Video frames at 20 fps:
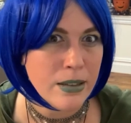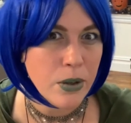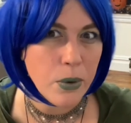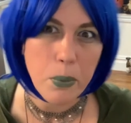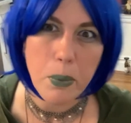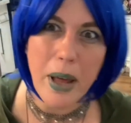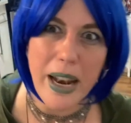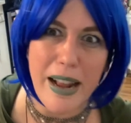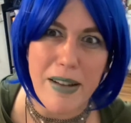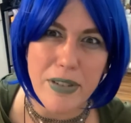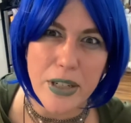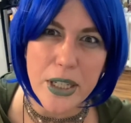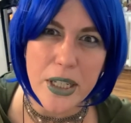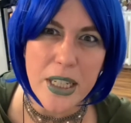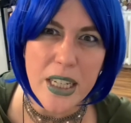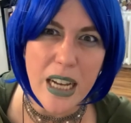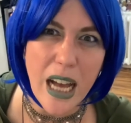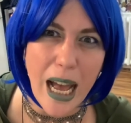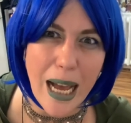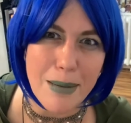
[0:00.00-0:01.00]
Whatever,
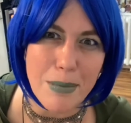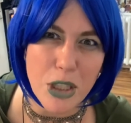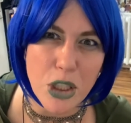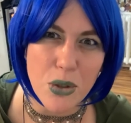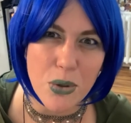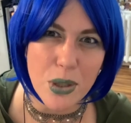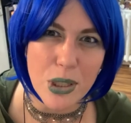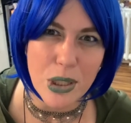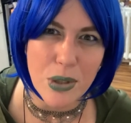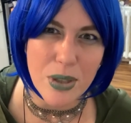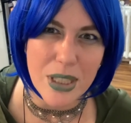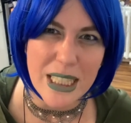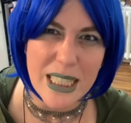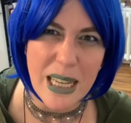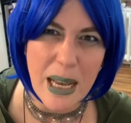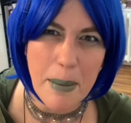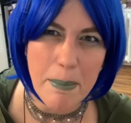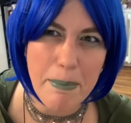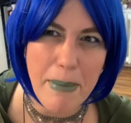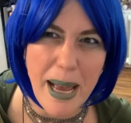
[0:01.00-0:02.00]
I'm a sorceress.
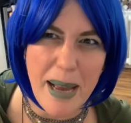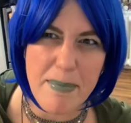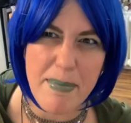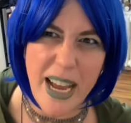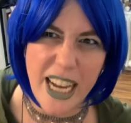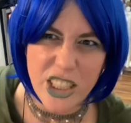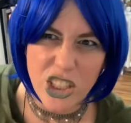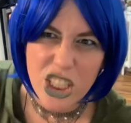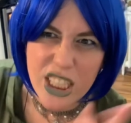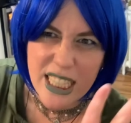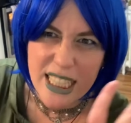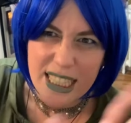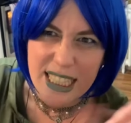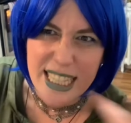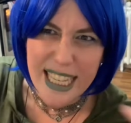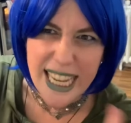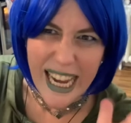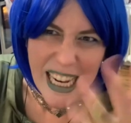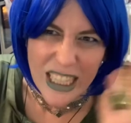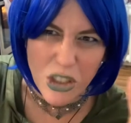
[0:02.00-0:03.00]
My magic is
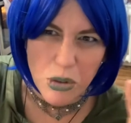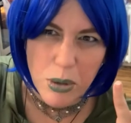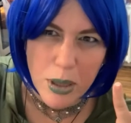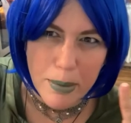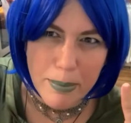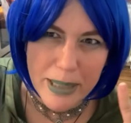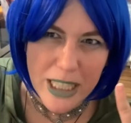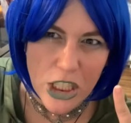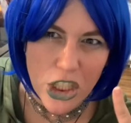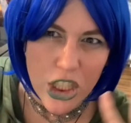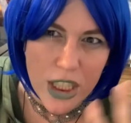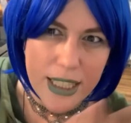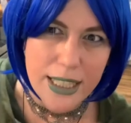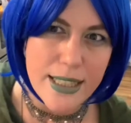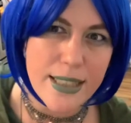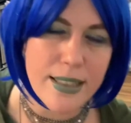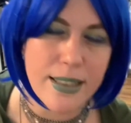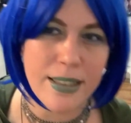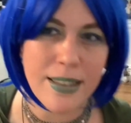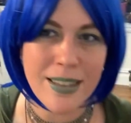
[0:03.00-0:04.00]
natural,
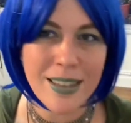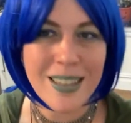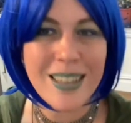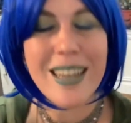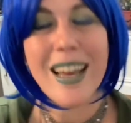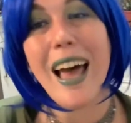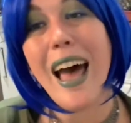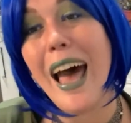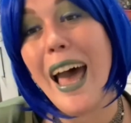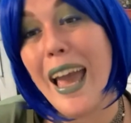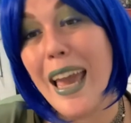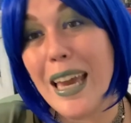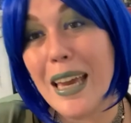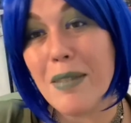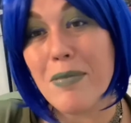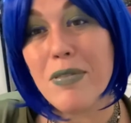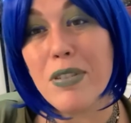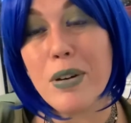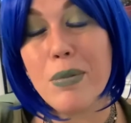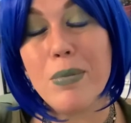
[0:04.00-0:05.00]
bitches. I
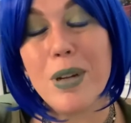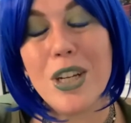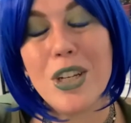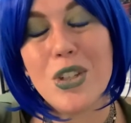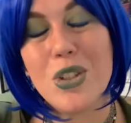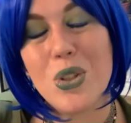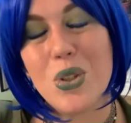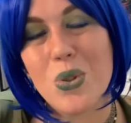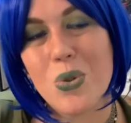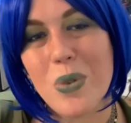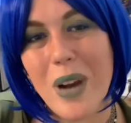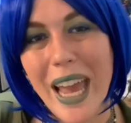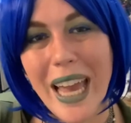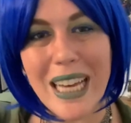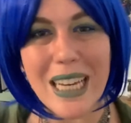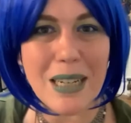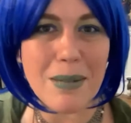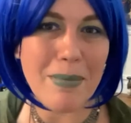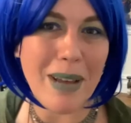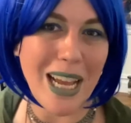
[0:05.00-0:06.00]
am from
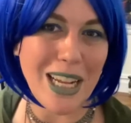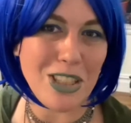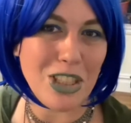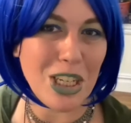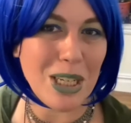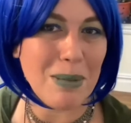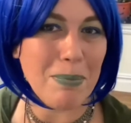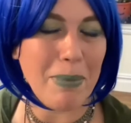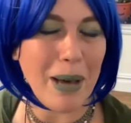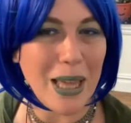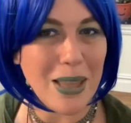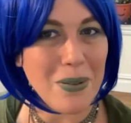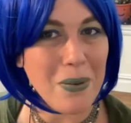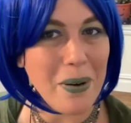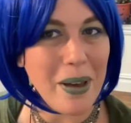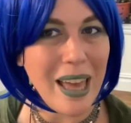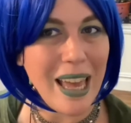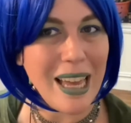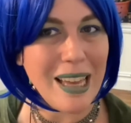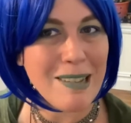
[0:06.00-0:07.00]
dragon magic, by the
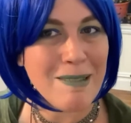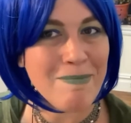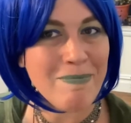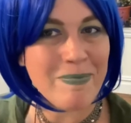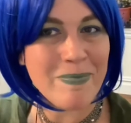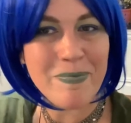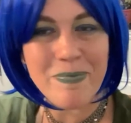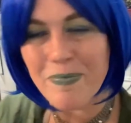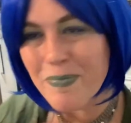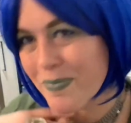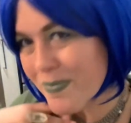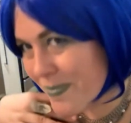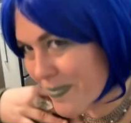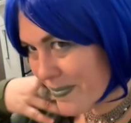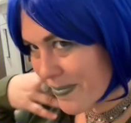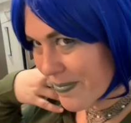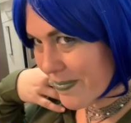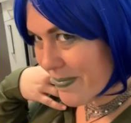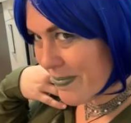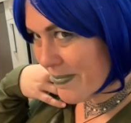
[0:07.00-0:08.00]
way.
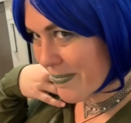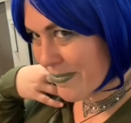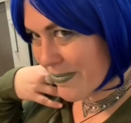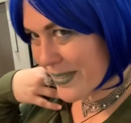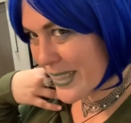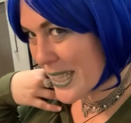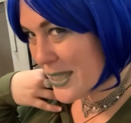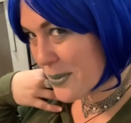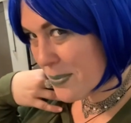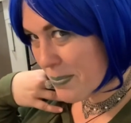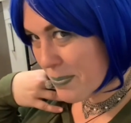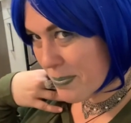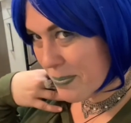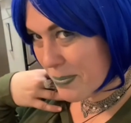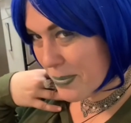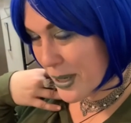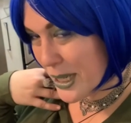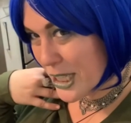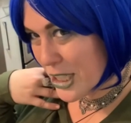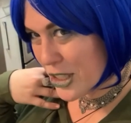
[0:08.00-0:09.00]
That's
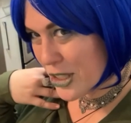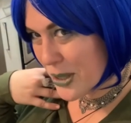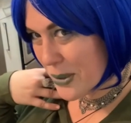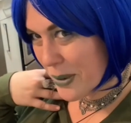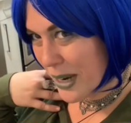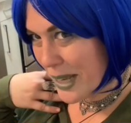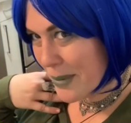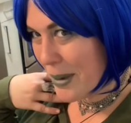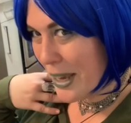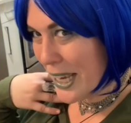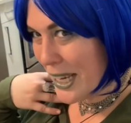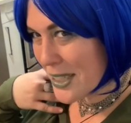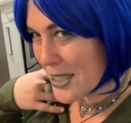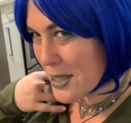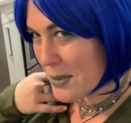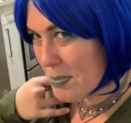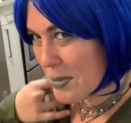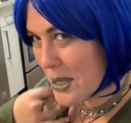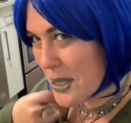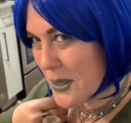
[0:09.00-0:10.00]
pretty sure why my hair
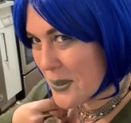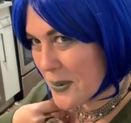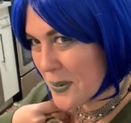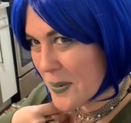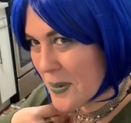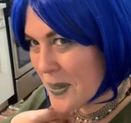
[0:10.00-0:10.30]
is blue.